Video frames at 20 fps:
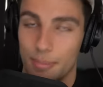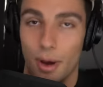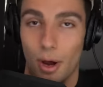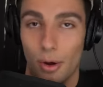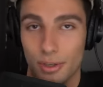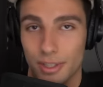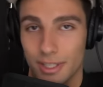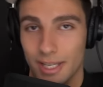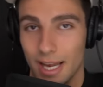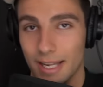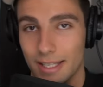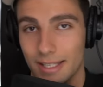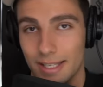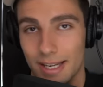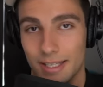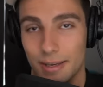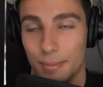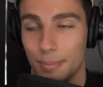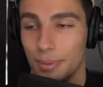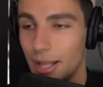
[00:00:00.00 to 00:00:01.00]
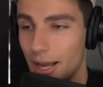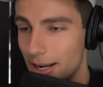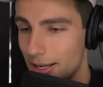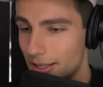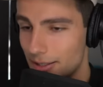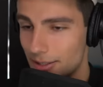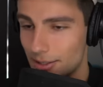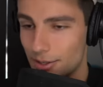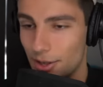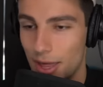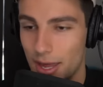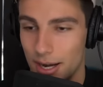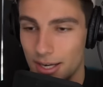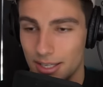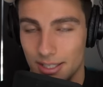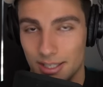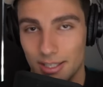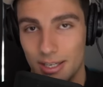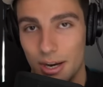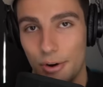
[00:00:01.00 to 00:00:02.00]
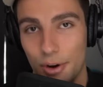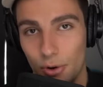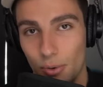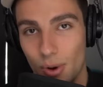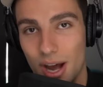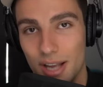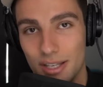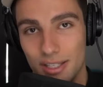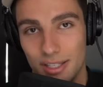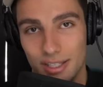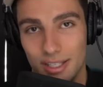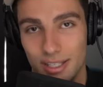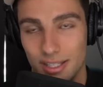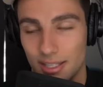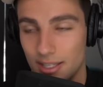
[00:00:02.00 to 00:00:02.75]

pulsates as it plays so that it stereoizes the